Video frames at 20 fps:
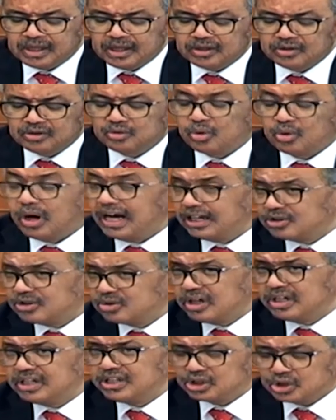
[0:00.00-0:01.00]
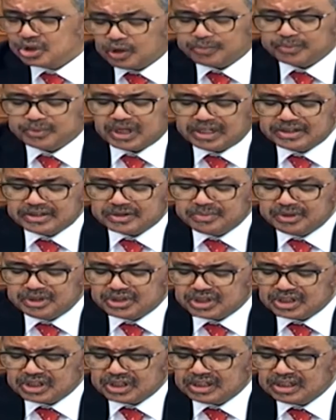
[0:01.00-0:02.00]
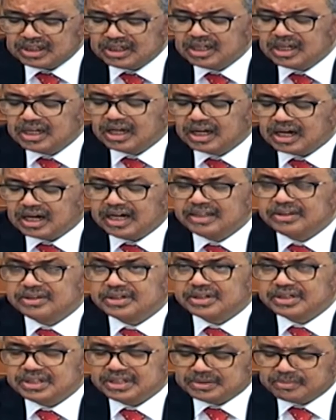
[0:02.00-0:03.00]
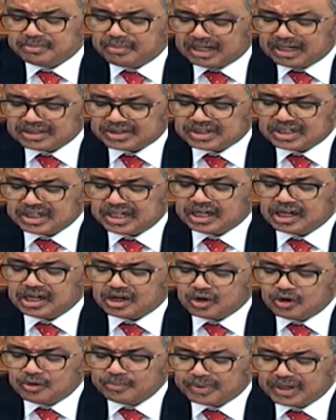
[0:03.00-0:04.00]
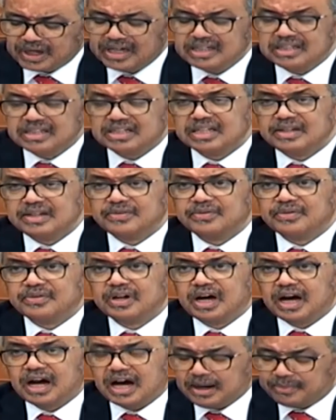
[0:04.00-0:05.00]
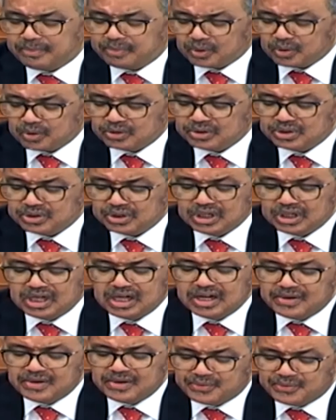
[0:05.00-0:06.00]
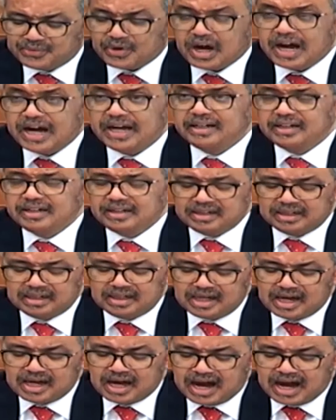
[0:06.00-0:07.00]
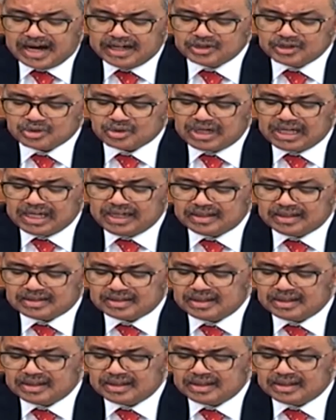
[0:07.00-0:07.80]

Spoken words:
To actually stop transmission, countries must take a comprehensive approach: find, isolate,